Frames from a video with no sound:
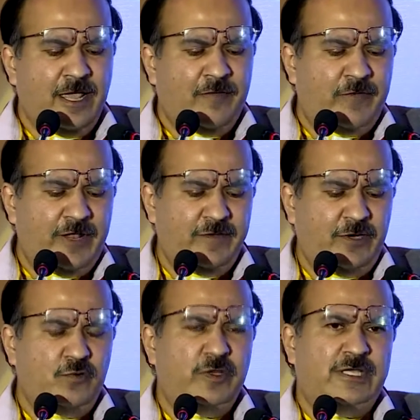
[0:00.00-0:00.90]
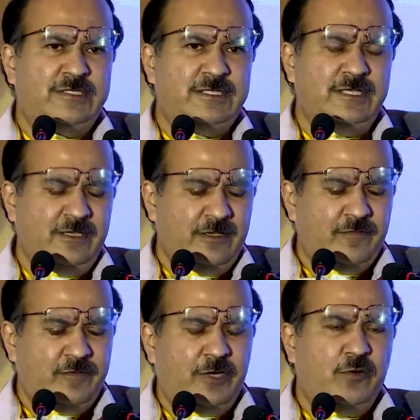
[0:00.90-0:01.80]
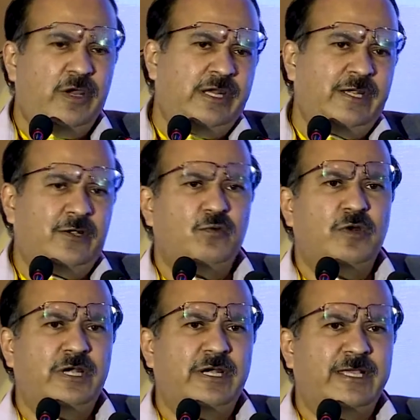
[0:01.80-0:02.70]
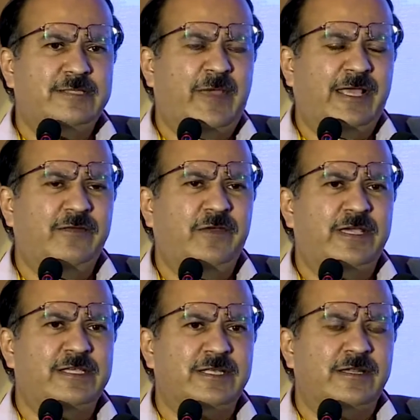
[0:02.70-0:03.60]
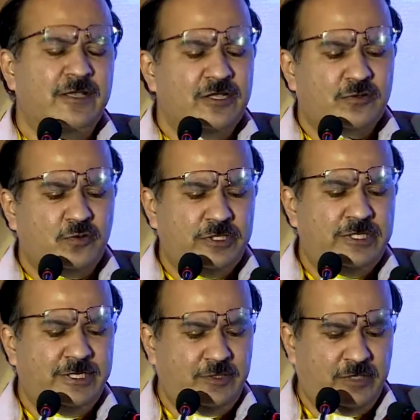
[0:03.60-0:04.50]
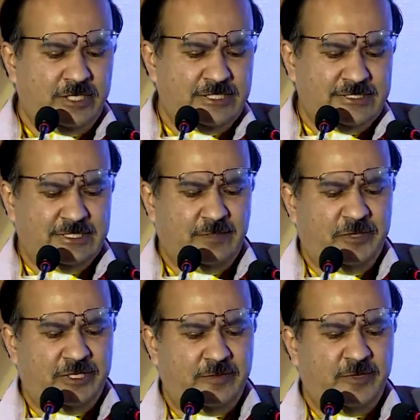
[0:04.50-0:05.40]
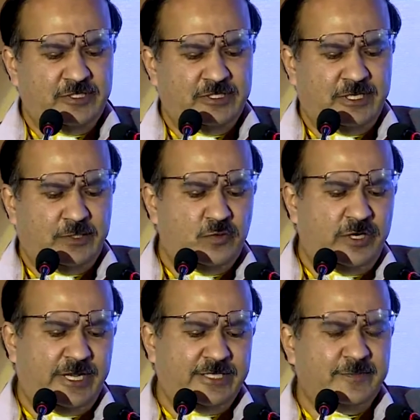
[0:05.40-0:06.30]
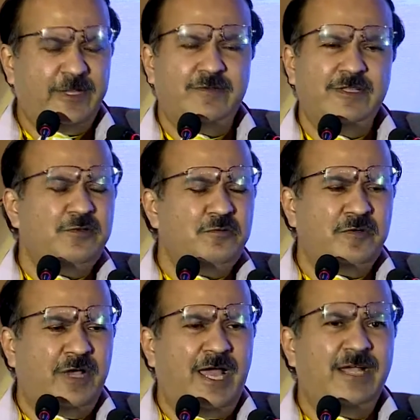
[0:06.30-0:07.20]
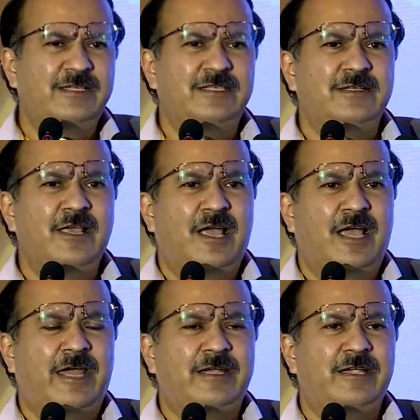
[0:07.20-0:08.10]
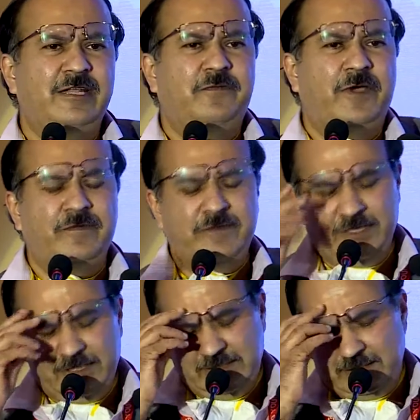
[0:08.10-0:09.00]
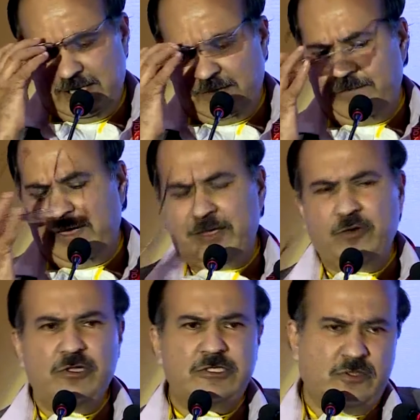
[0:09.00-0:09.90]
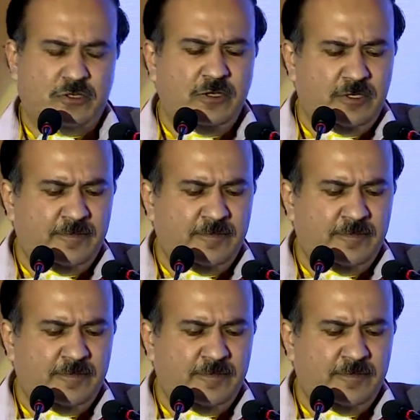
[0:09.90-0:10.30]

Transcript: When we do ICSI, we are doing it at 200x magnification. So here you can just see the image in that 200x magnification. You can't just identify if there are vacuoles or